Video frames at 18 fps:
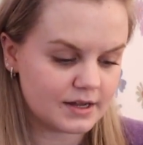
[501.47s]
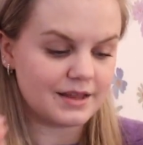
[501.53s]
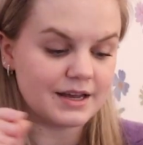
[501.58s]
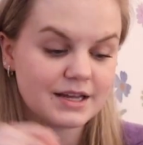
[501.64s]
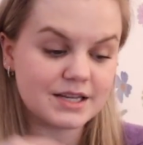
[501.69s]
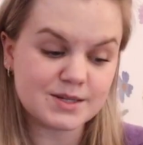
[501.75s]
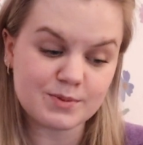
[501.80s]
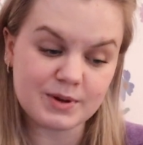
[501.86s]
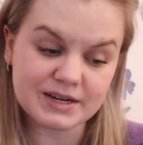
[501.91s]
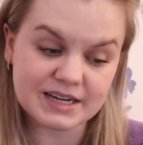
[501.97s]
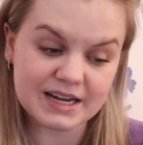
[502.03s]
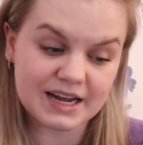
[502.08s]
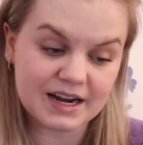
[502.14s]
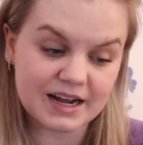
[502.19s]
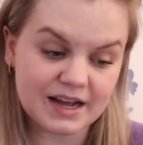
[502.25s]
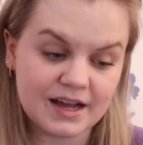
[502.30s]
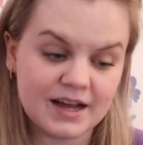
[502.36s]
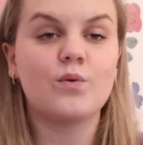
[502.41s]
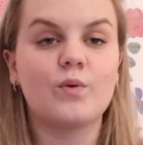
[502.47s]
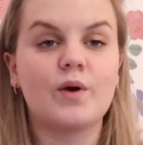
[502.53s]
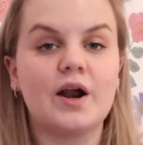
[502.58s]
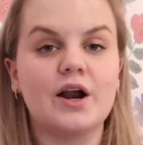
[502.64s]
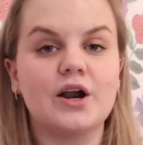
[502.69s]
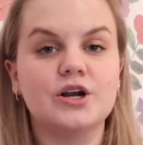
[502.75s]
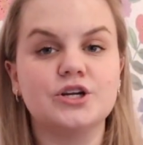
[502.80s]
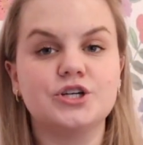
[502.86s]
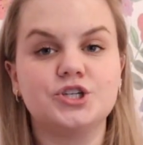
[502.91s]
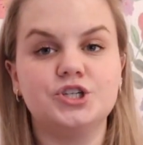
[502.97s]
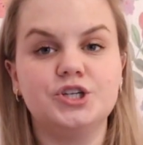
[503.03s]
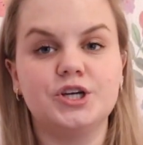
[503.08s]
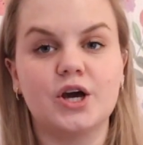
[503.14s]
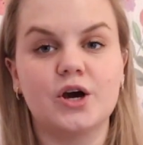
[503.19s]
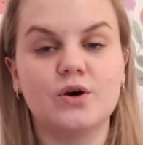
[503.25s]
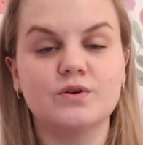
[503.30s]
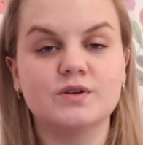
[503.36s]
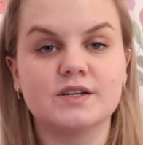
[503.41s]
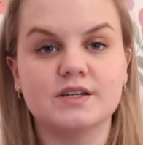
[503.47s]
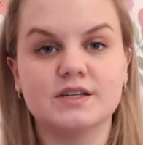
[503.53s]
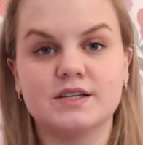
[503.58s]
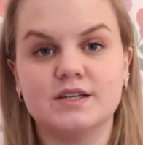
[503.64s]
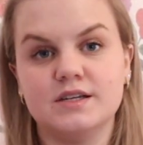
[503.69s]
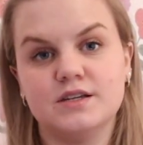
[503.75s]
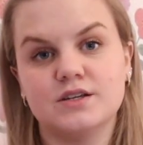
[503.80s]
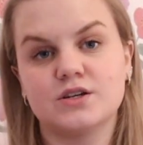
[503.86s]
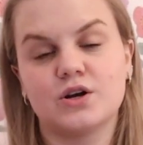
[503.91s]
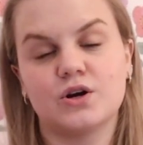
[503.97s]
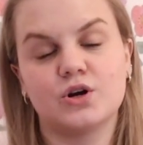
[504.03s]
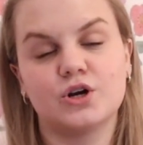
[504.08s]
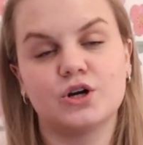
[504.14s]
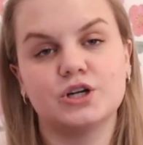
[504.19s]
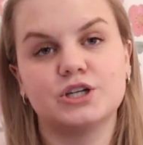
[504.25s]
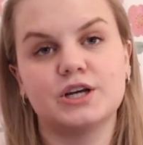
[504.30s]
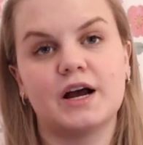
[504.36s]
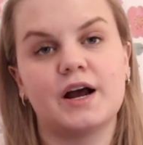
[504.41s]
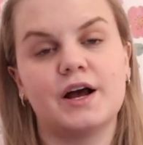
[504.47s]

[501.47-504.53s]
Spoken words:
I think it's Montana, where she goes and sees her